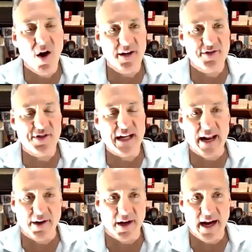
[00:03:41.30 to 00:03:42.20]
to harness
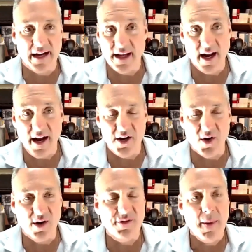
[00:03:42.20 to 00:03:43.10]
scalar light that I
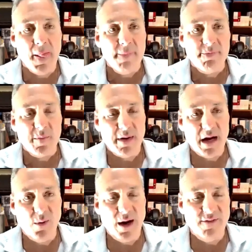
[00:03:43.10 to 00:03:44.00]
know of
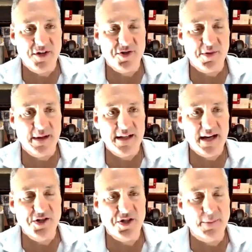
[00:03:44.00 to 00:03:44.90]
by way of
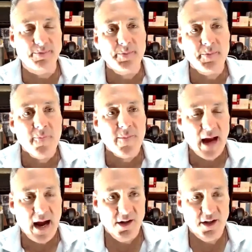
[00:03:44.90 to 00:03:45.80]
instrumentation.
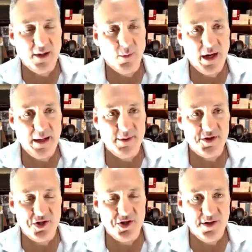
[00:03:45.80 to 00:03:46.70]
I looked at what he
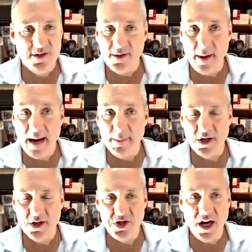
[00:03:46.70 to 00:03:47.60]
was able
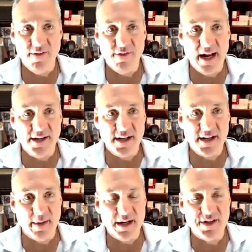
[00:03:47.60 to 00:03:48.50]
to achieve and I
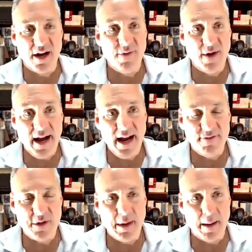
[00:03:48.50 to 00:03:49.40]
said to myself, I
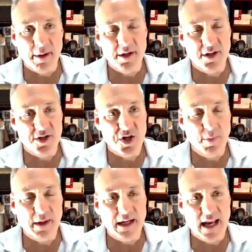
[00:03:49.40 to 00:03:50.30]
have to be able to
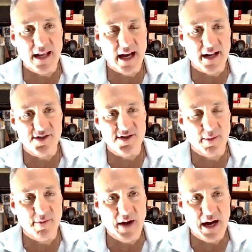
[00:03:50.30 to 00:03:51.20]
duplicate that in
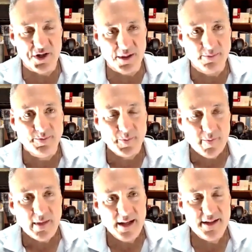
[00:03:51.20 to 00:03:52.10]
some fashion.
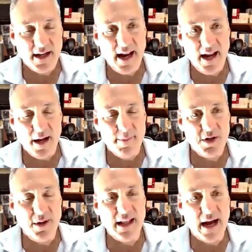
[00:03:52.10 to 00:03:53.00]
And today I'm
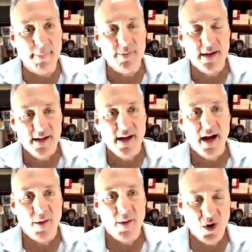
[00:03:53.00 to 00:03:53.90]
doing that.
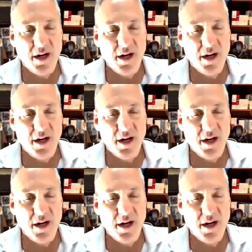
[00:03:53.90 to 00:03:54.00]
I'm